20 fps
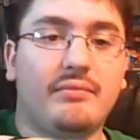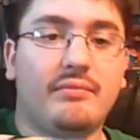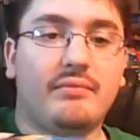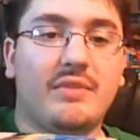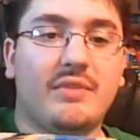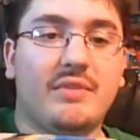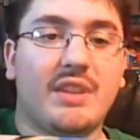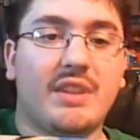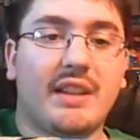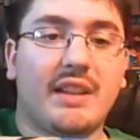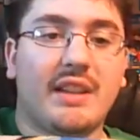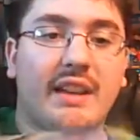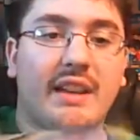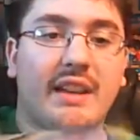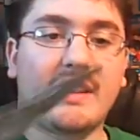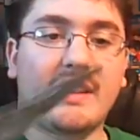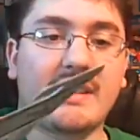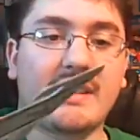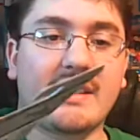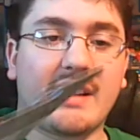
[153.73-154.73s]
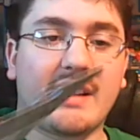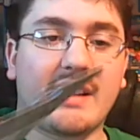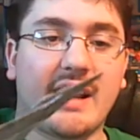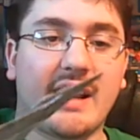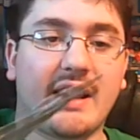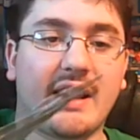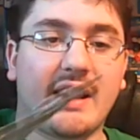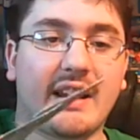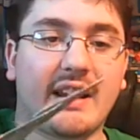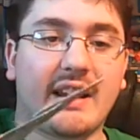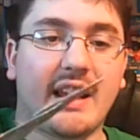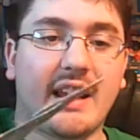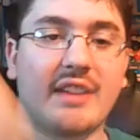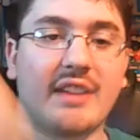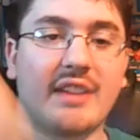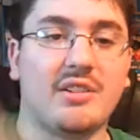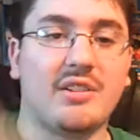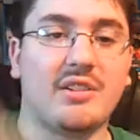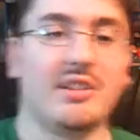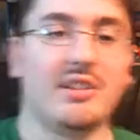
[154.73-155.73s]
sitting like this, kind of like an
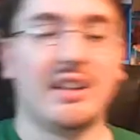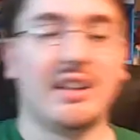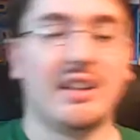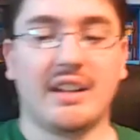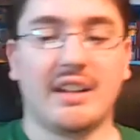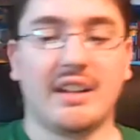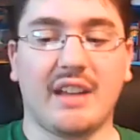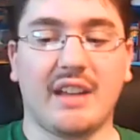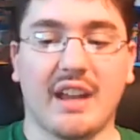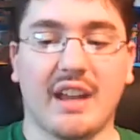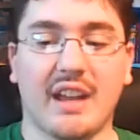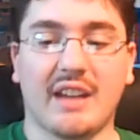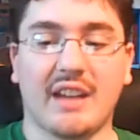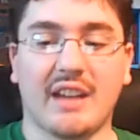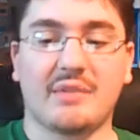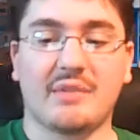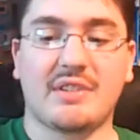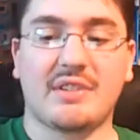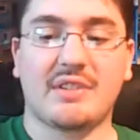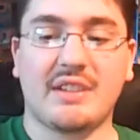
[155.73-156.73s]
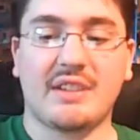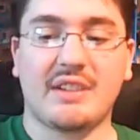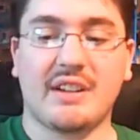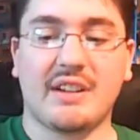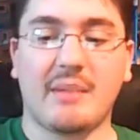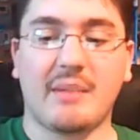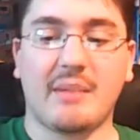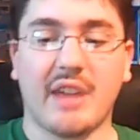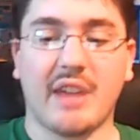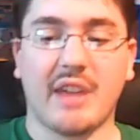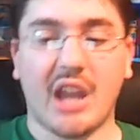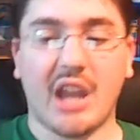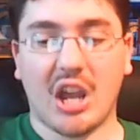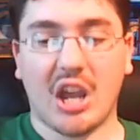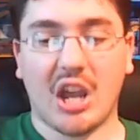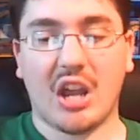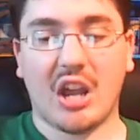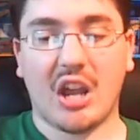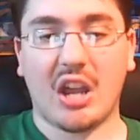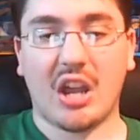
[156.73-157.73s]
angle, and it was just sitting there, and I'm like,
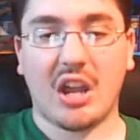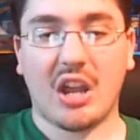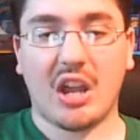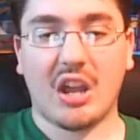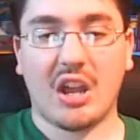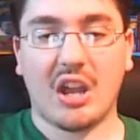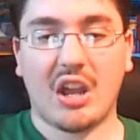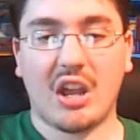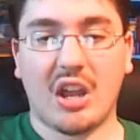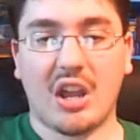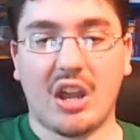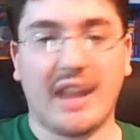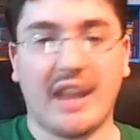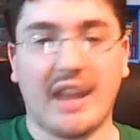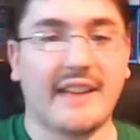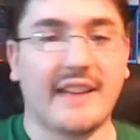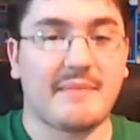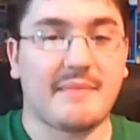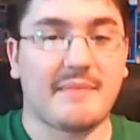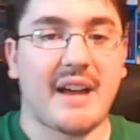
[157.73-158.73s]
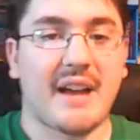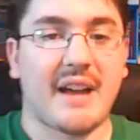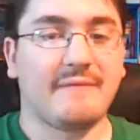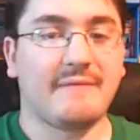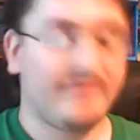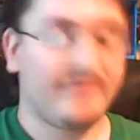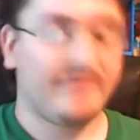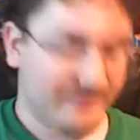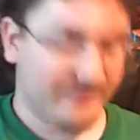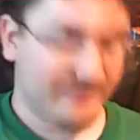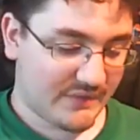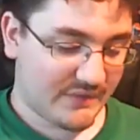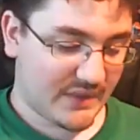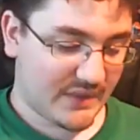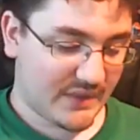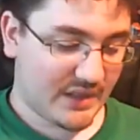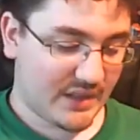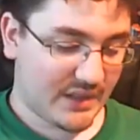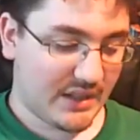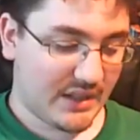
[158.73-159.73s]
yeah, that's mine.
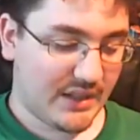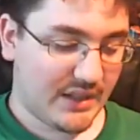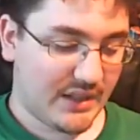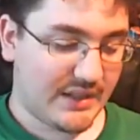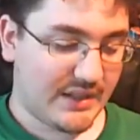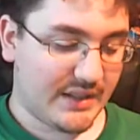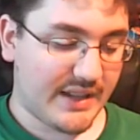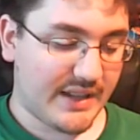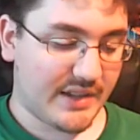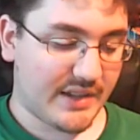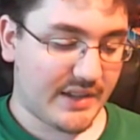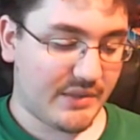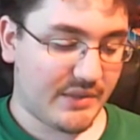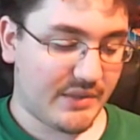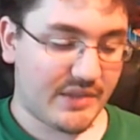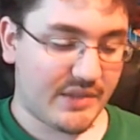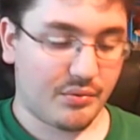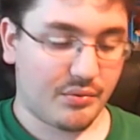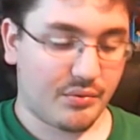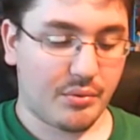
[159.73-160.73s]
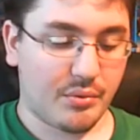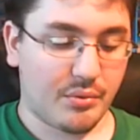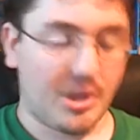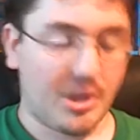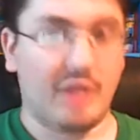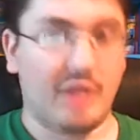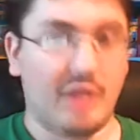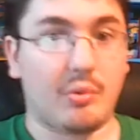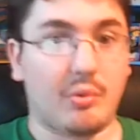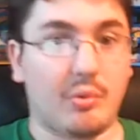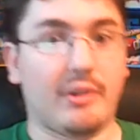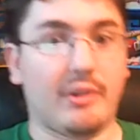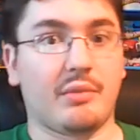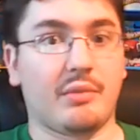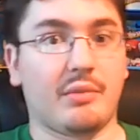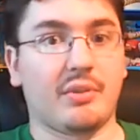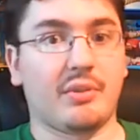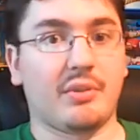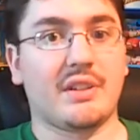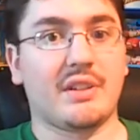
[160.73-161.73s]
And this next one is really, really,
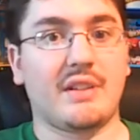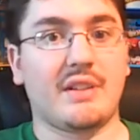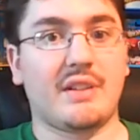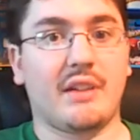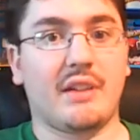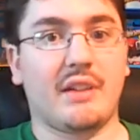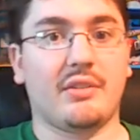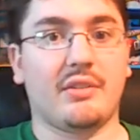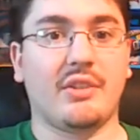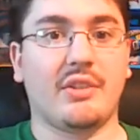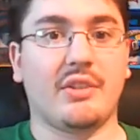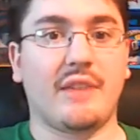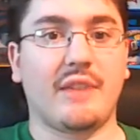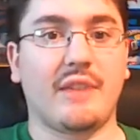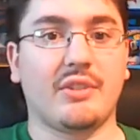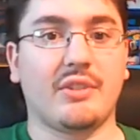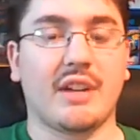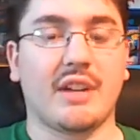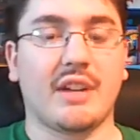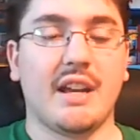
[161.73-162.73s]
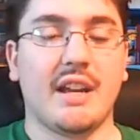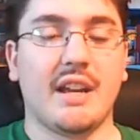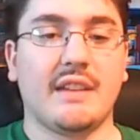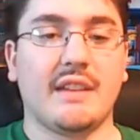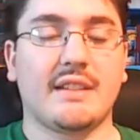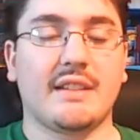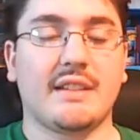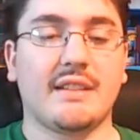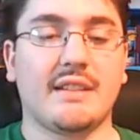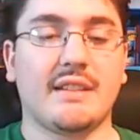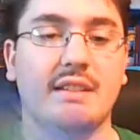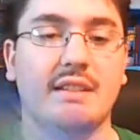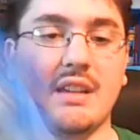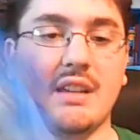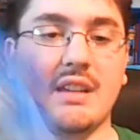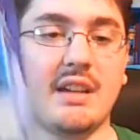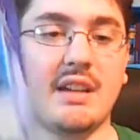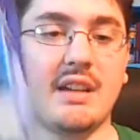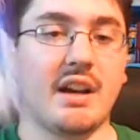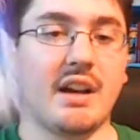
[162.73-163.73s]
really subtle, so you have to look. This is
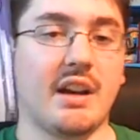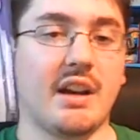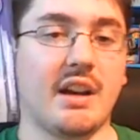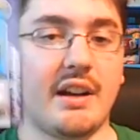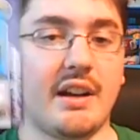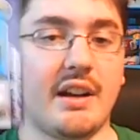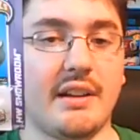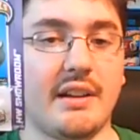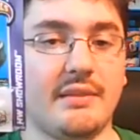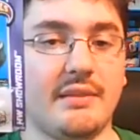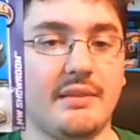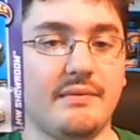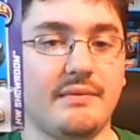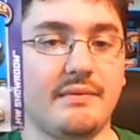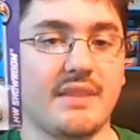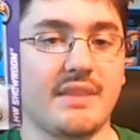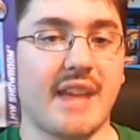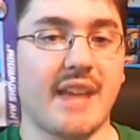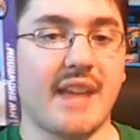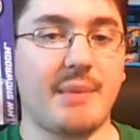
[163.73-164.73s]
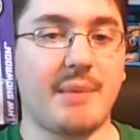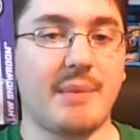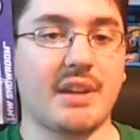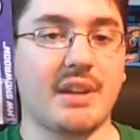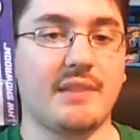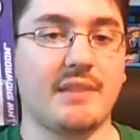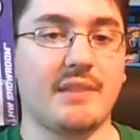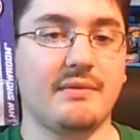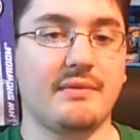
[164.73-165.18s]
the Zamek